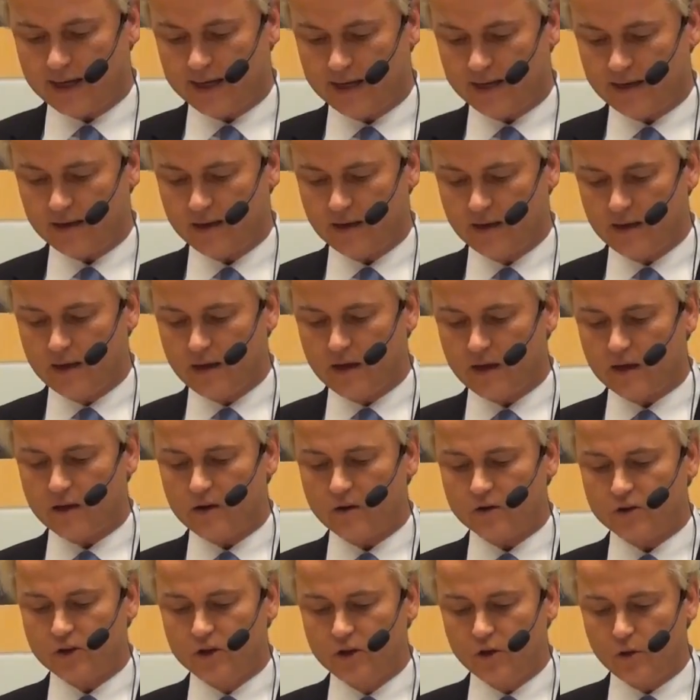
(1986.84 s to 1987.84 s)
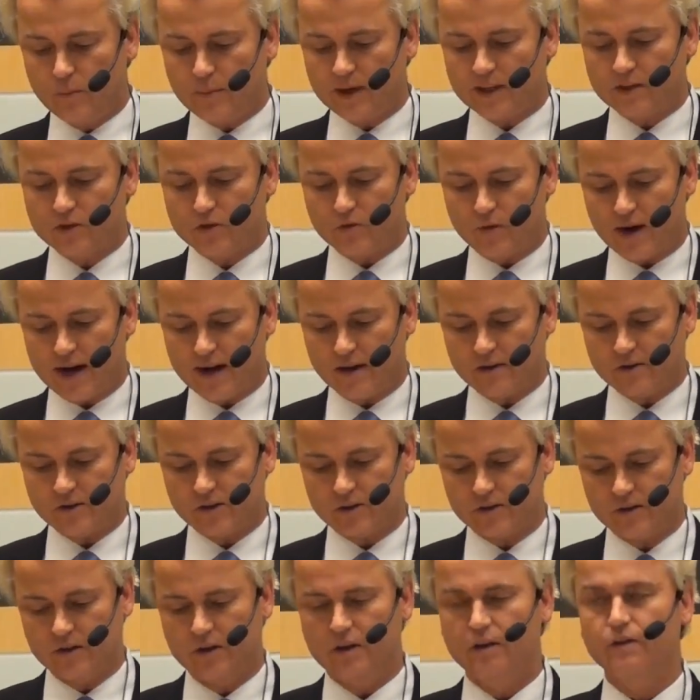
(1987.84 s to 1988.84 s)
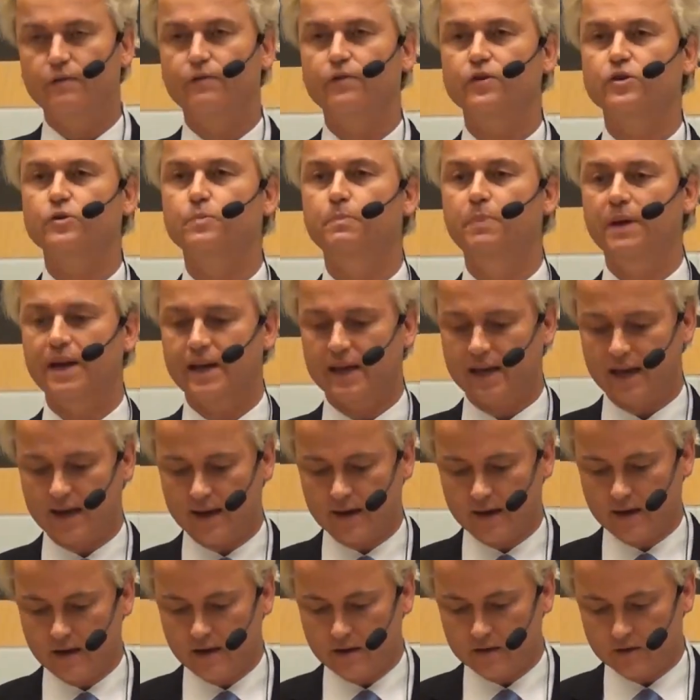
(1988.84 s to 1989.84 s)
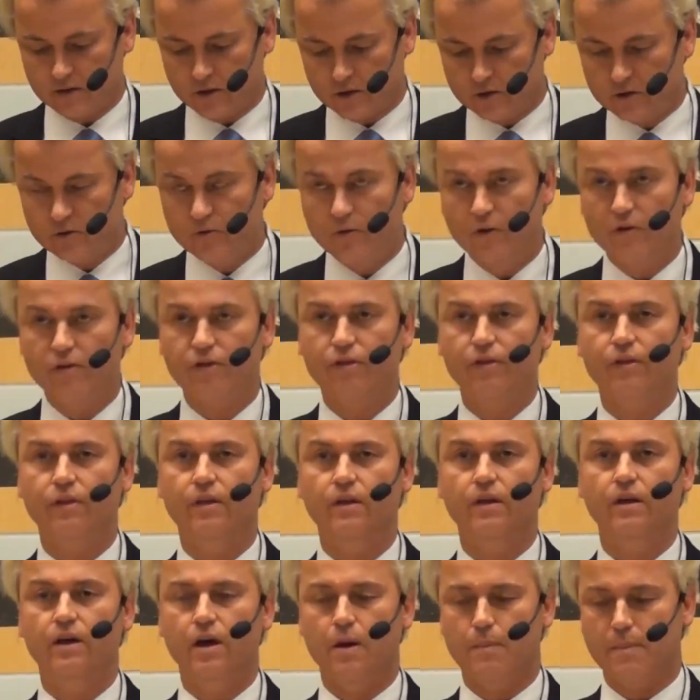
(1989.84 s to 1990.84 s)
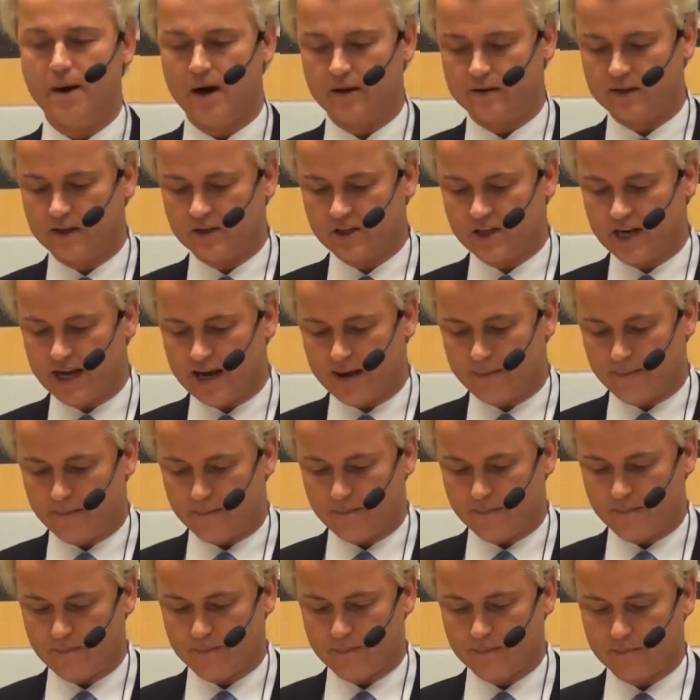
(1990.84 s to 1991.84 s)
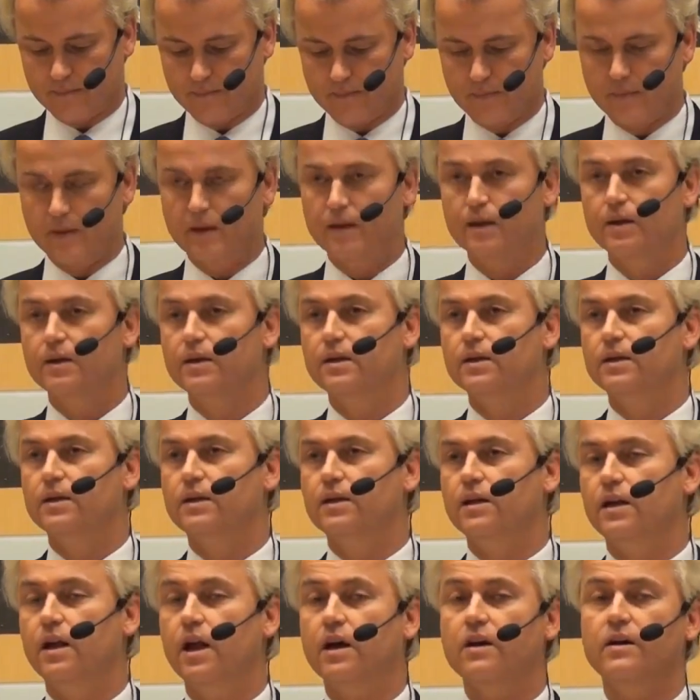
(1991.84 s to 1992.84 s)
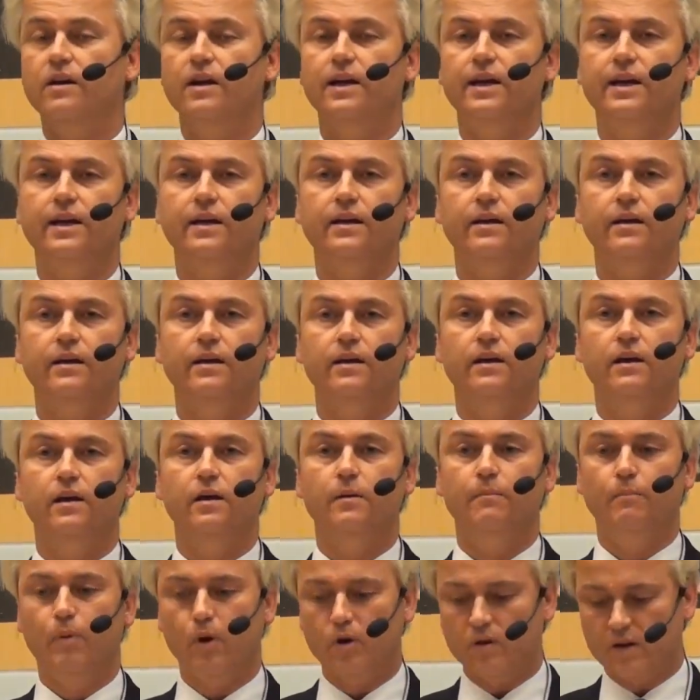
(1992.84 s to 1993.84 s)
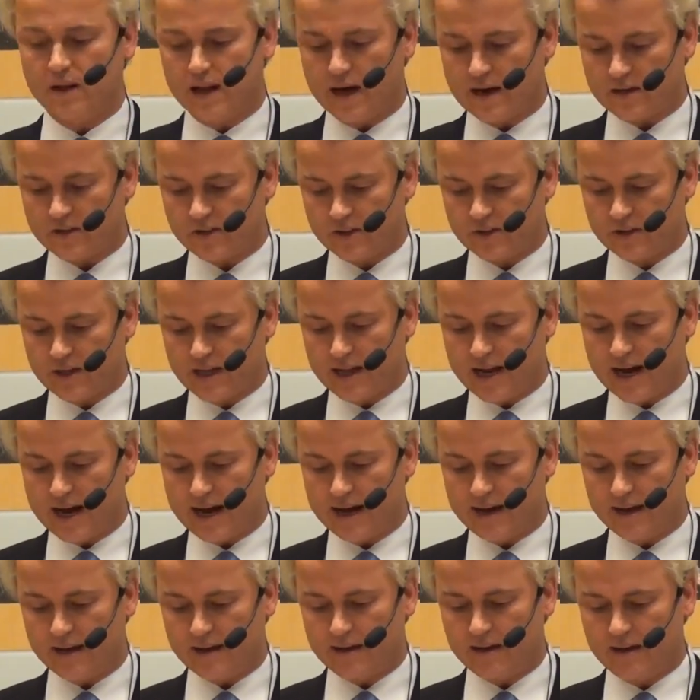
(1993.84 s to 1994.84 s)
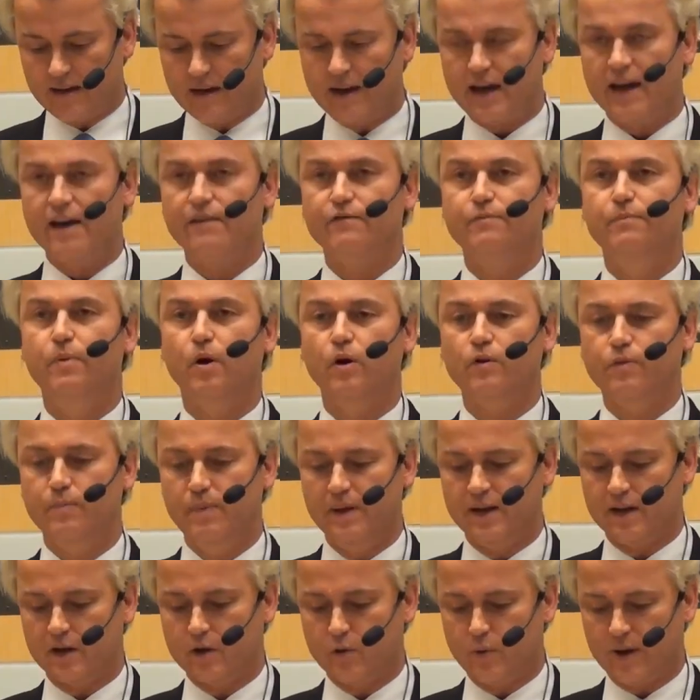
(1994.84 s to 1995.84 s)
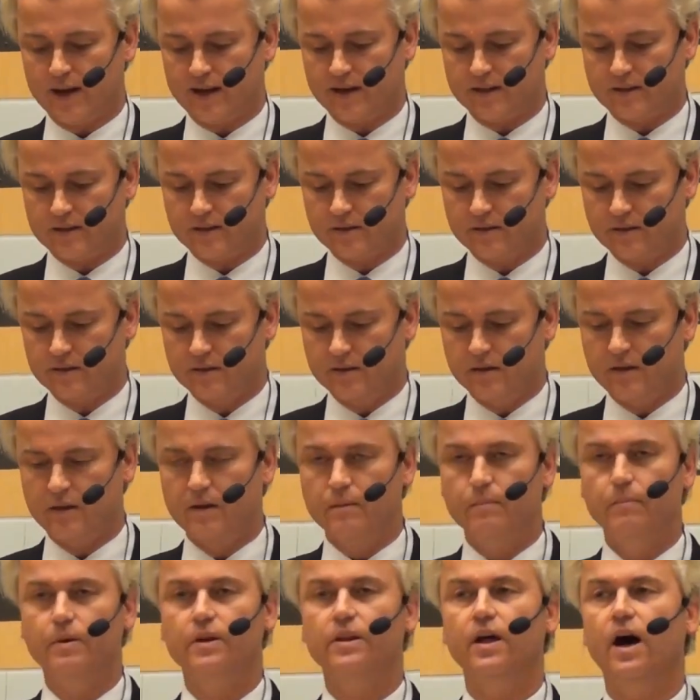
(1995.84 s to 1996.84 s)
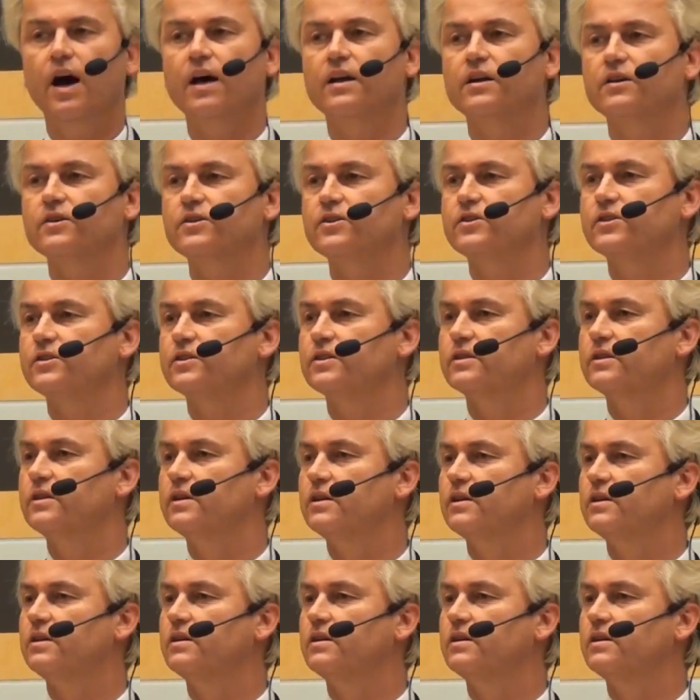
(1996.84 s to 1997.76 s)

money consuming trials for speaking the truth about Islam. Luckily, both Lars and I have both been acquitted, but others